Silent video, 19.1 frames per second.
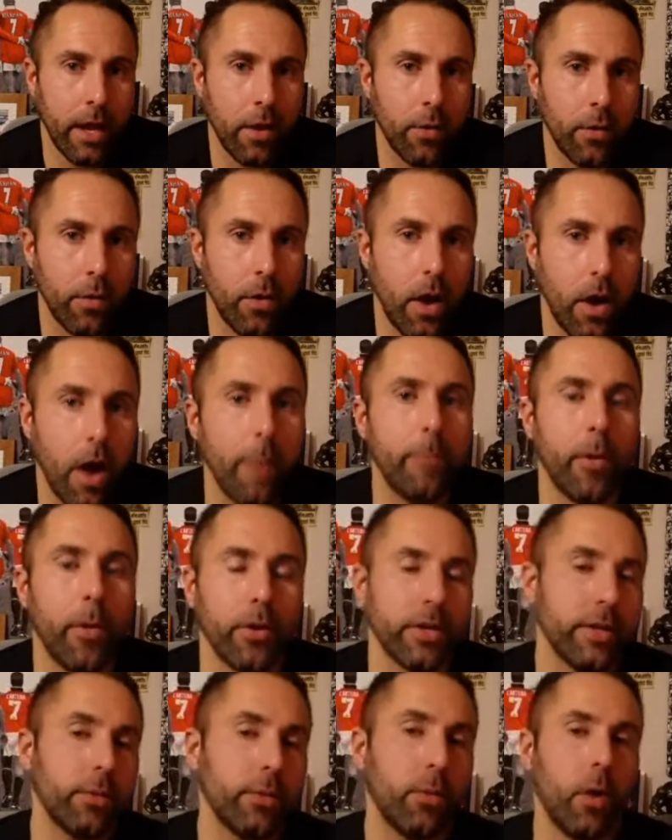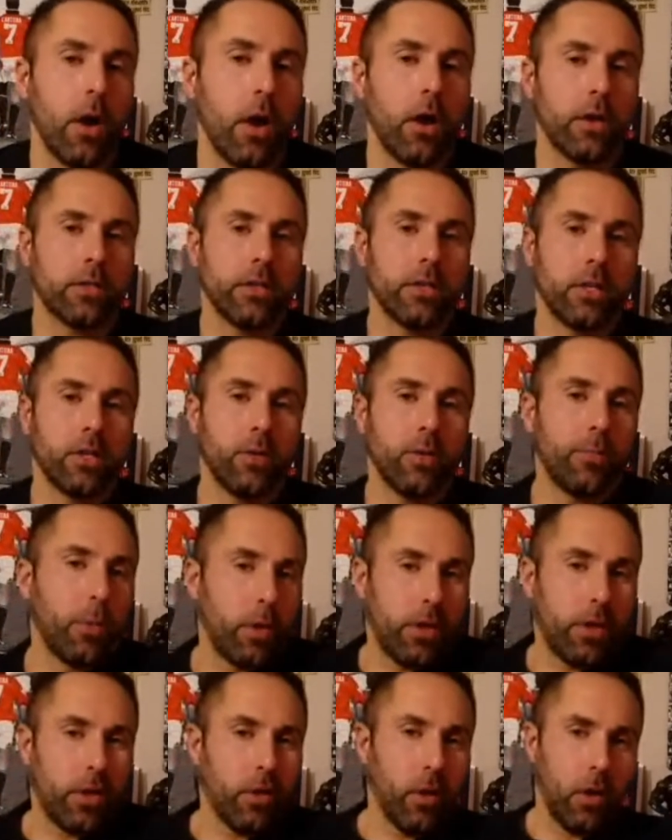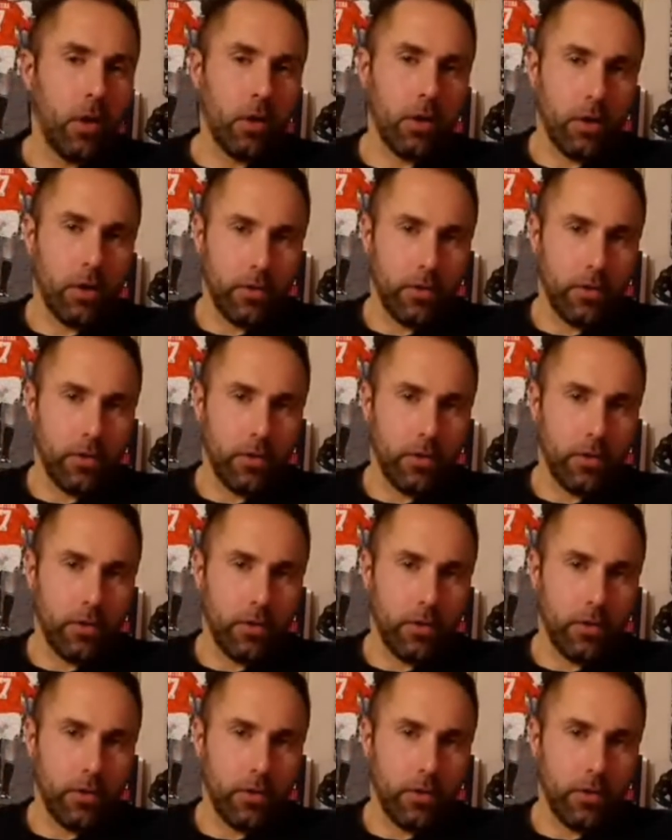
Now, our body works on a body clock,